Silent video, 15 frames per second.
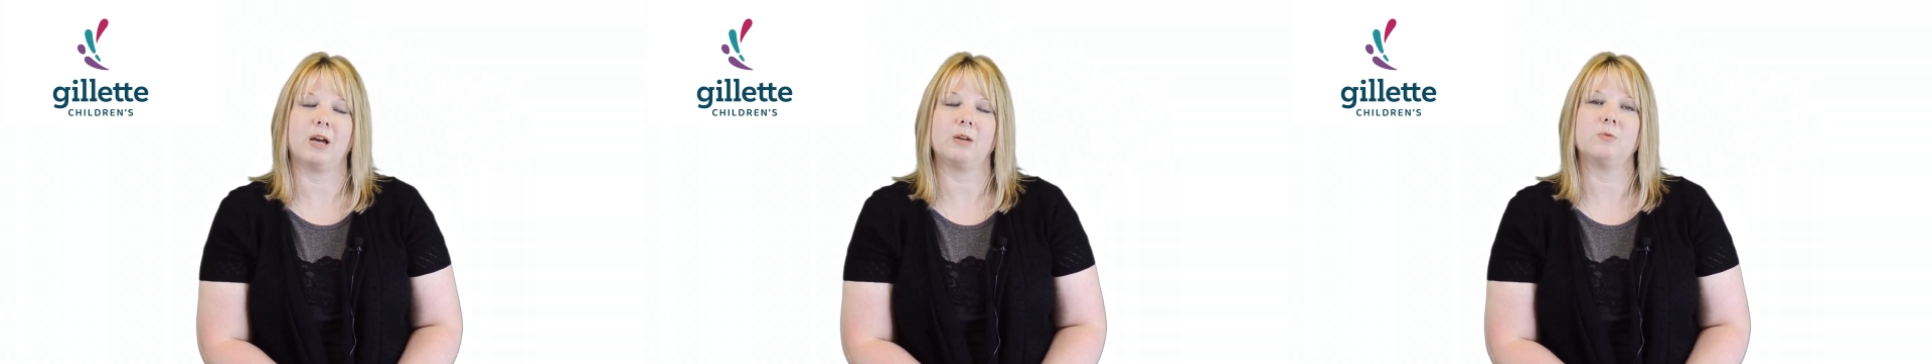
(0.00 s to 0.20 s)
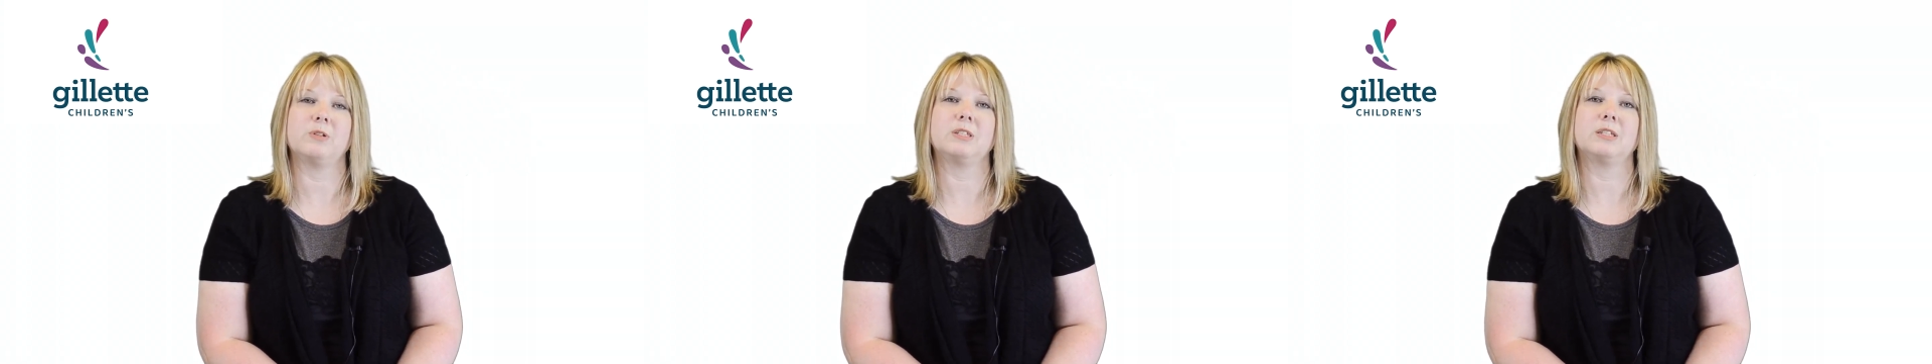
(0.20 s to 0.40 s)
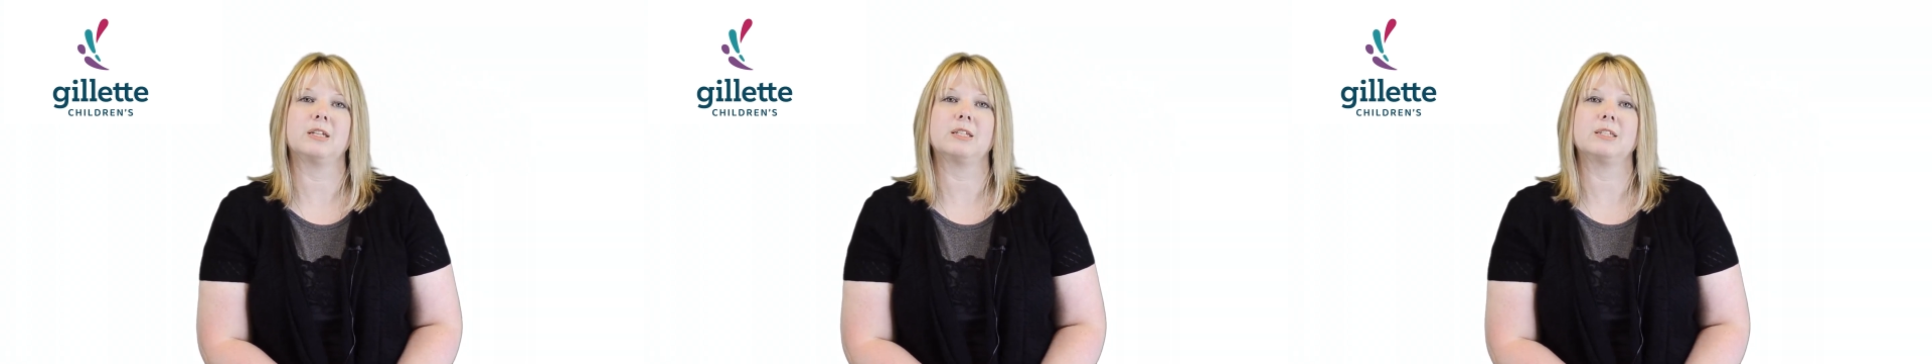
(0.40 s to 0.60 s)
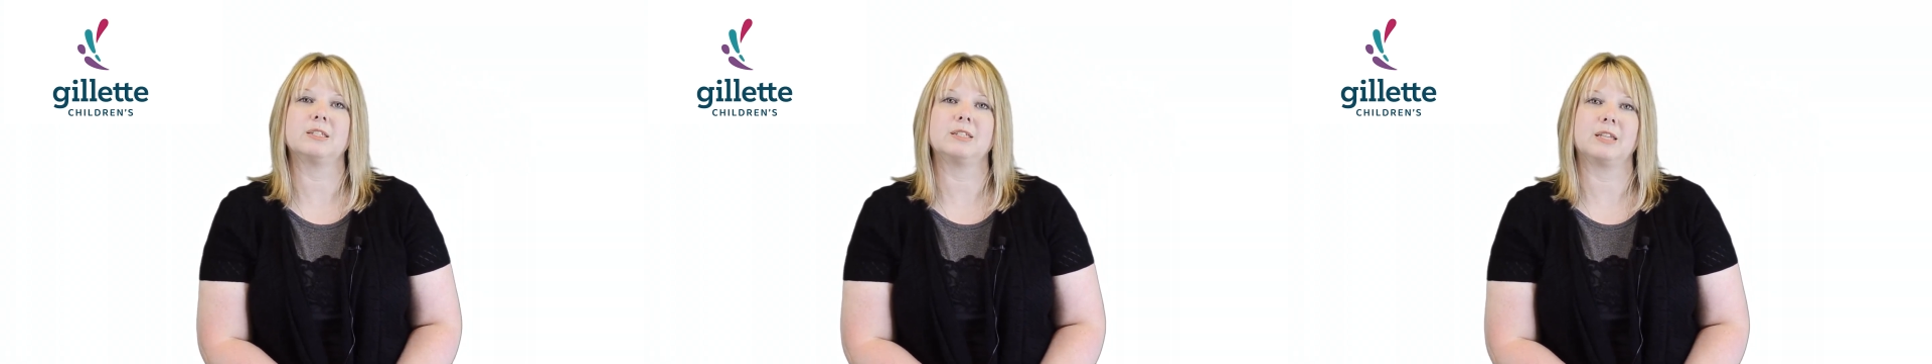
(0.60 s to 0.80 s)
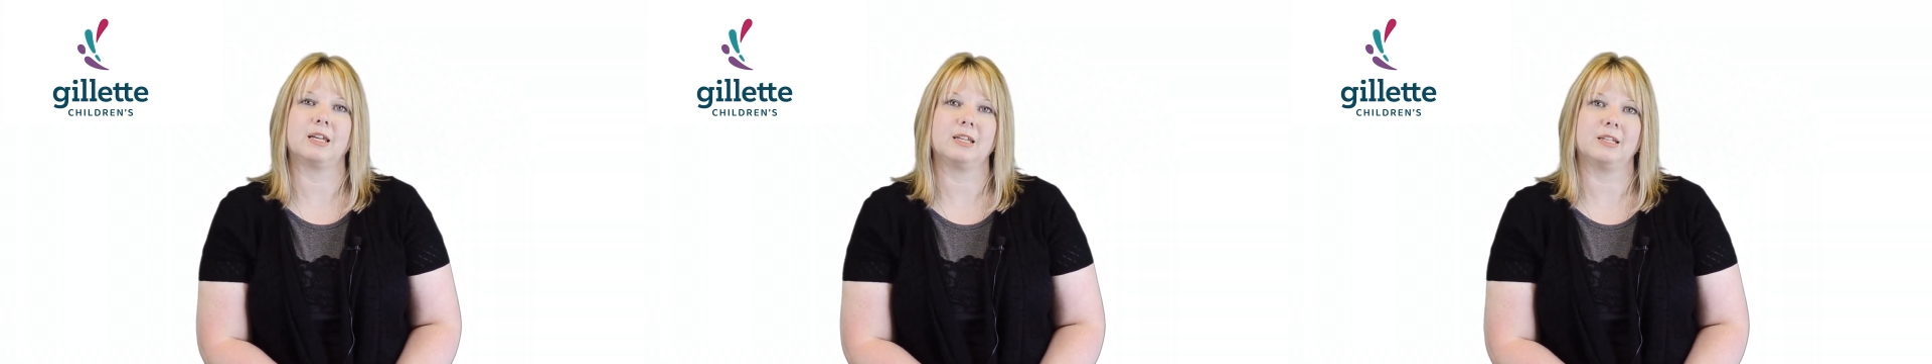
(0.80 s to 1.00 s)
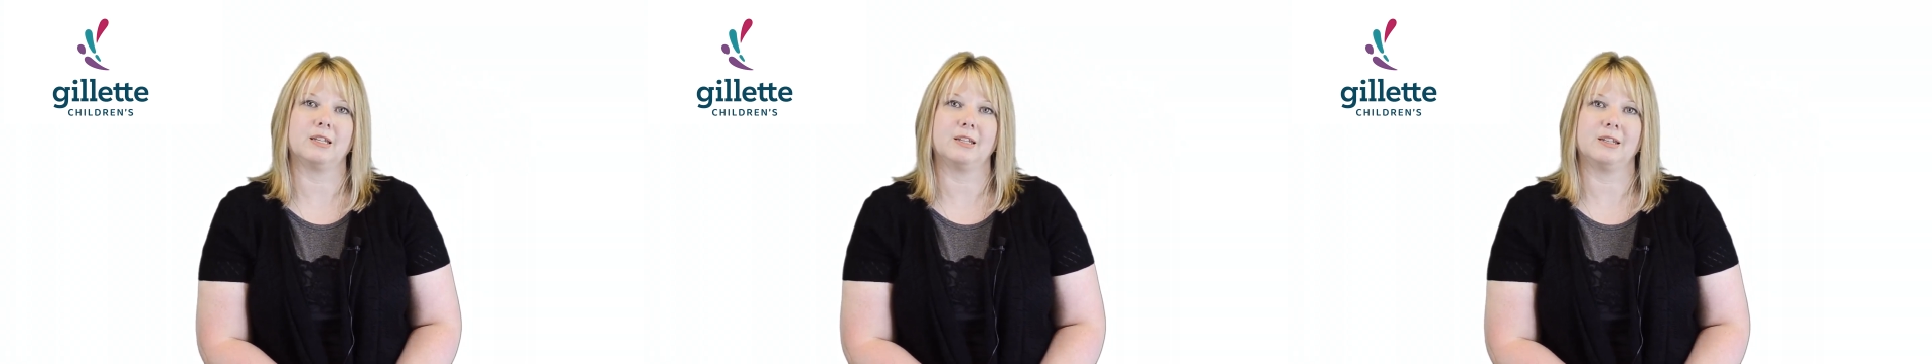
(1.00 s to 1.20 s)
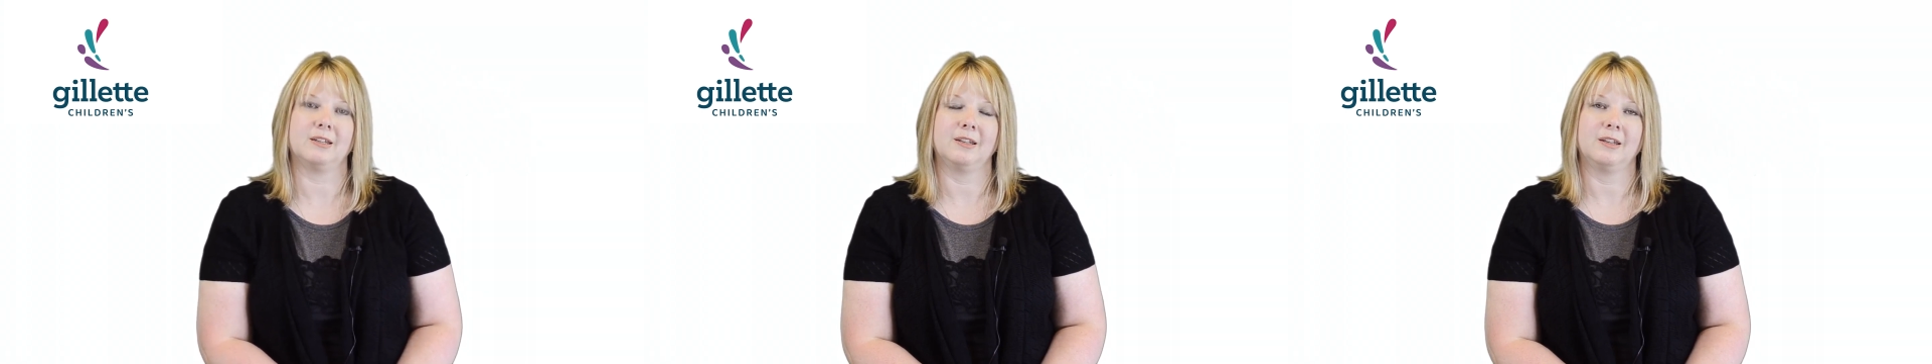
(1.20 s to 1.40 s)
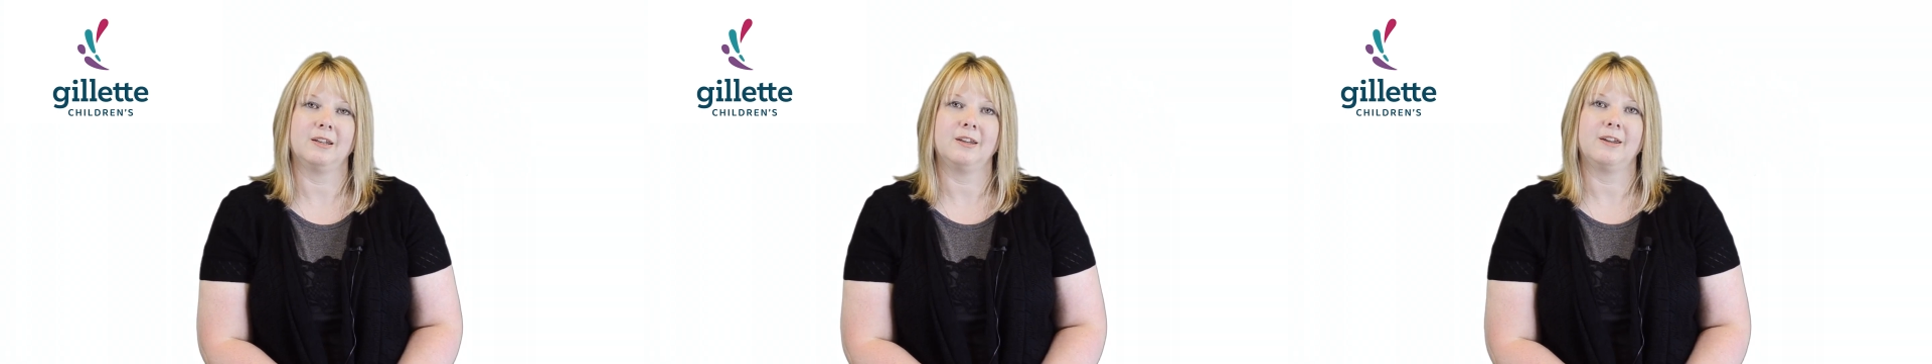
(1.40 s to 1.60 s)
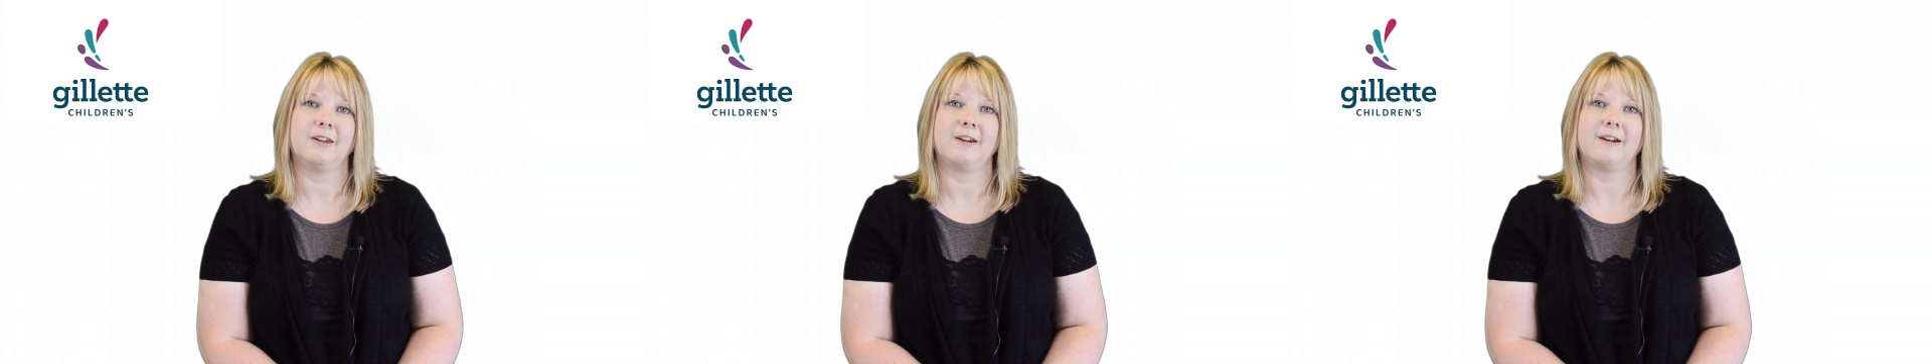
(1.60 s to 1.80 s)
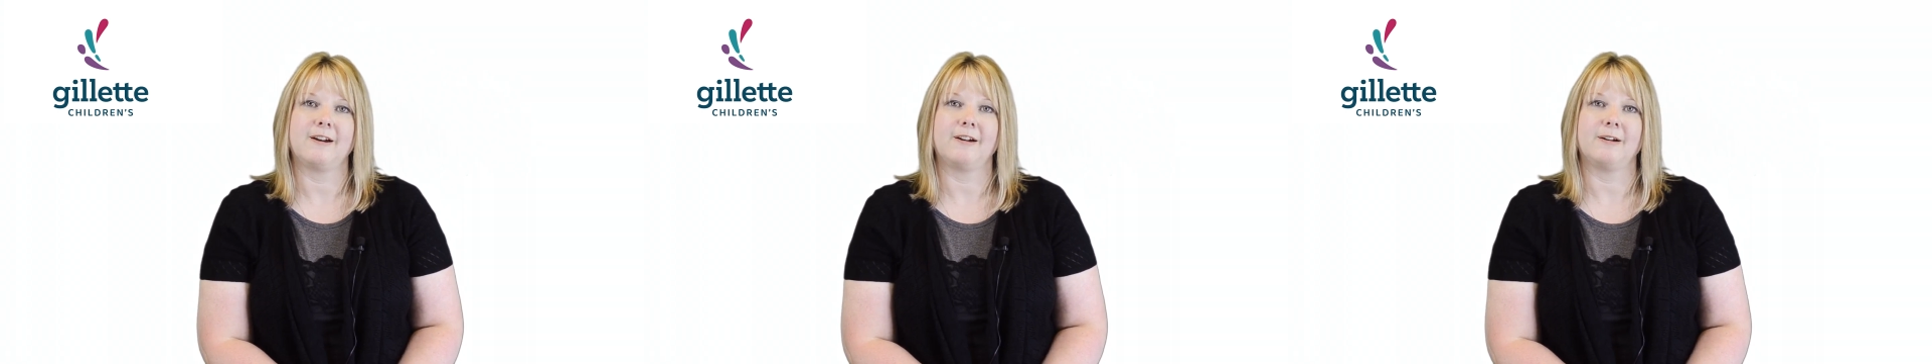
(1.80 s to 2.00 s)
I was excited
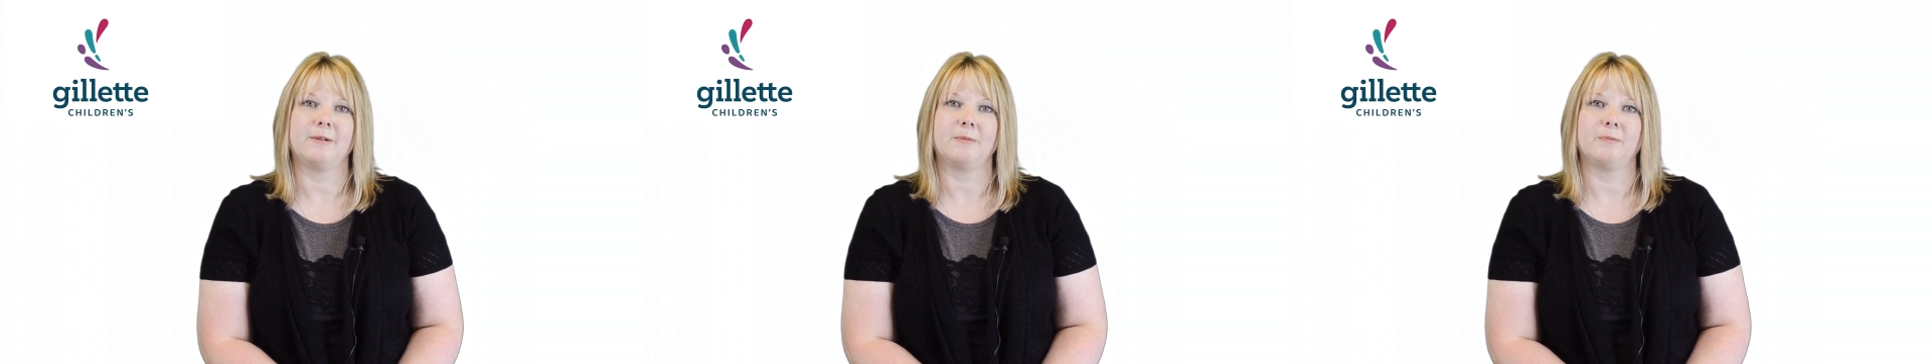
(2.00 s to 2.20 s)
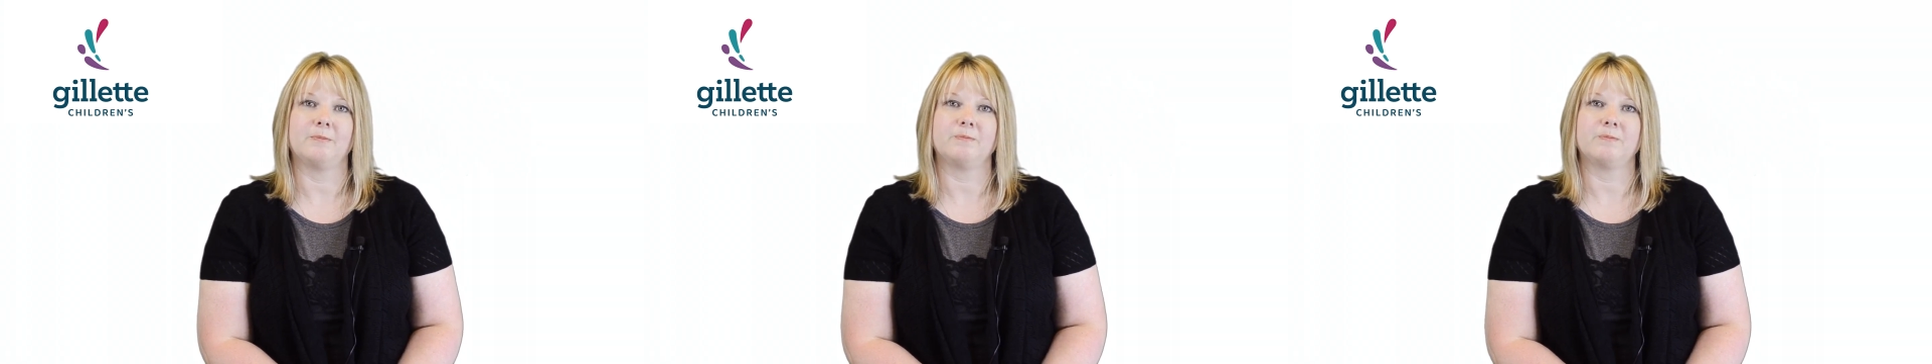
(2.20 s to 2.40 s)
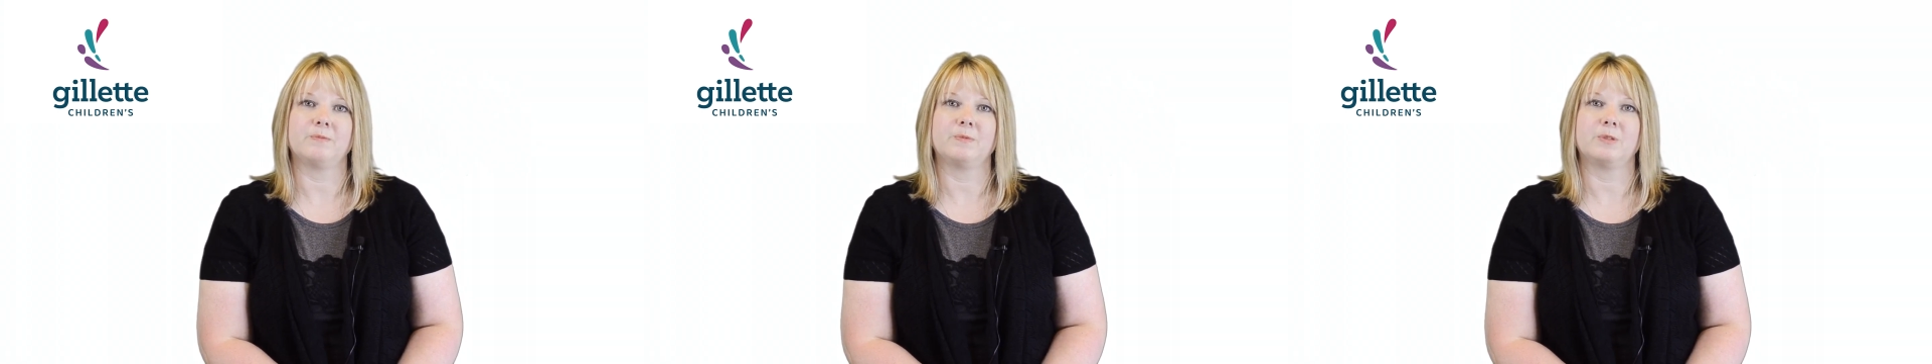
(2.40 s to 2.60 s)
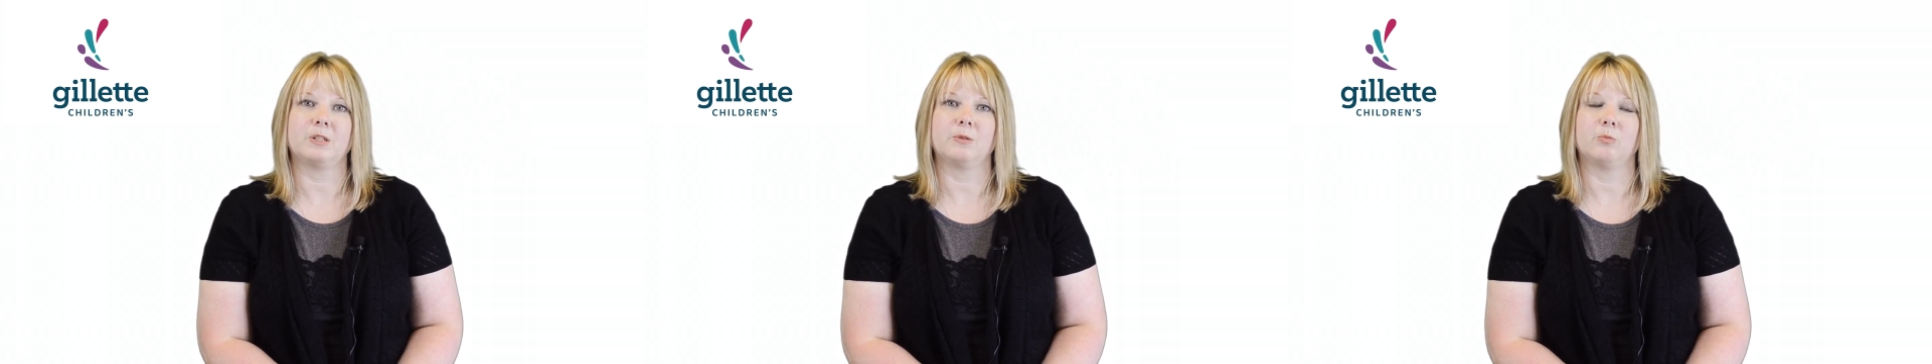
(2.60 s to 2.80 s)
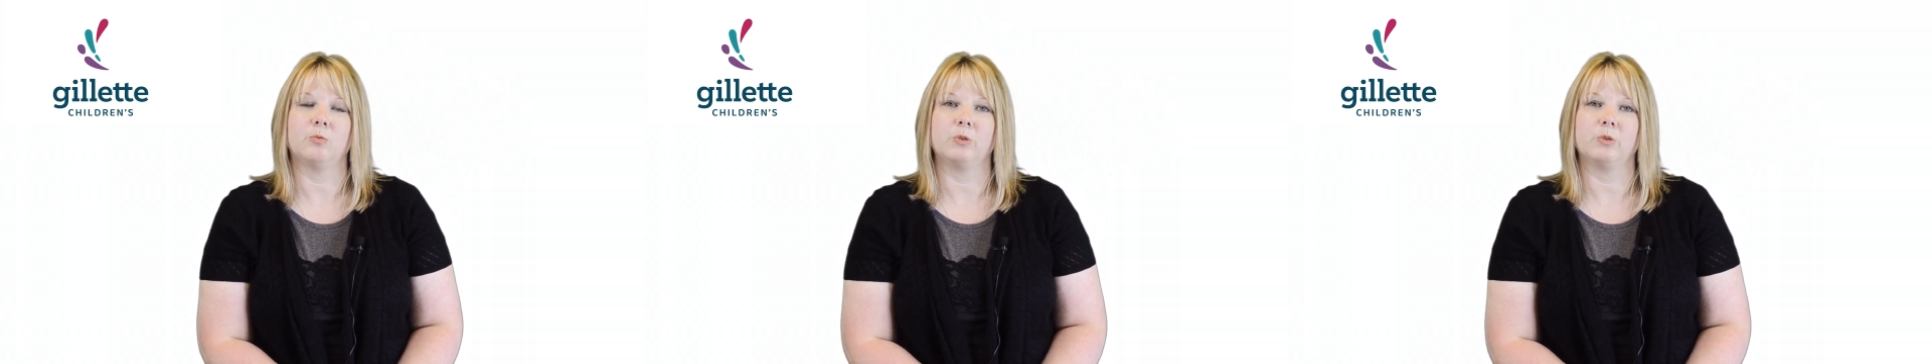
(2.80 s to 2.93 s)
to